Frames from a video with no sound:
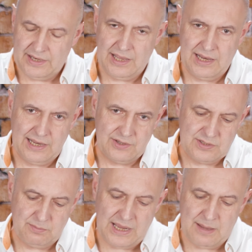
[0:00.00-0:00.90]
and that
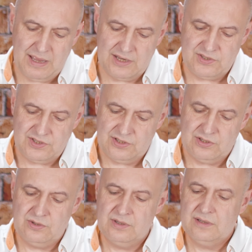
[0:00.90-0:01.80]
allows the BMS
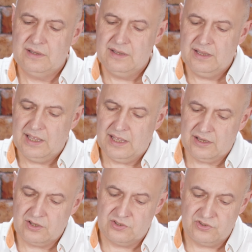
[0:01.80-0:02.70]
to
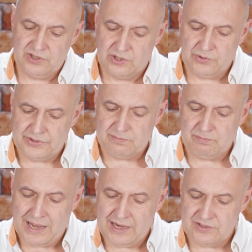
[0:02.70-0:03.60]
control the
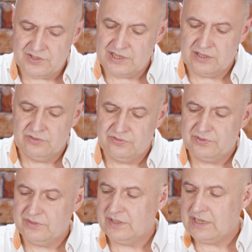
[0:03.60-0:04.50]
balancing of
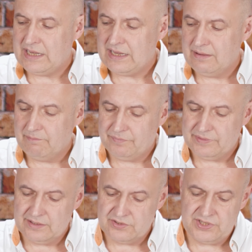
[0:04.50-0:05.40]
the
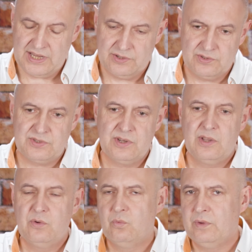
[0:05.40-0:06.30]
cells
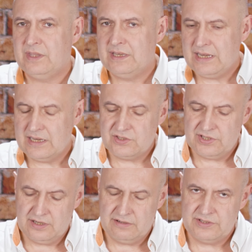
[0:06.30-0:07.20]
within the
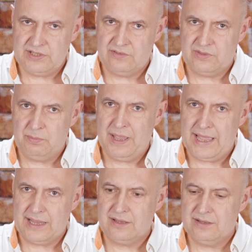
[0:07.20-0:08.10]
entirety of the pack.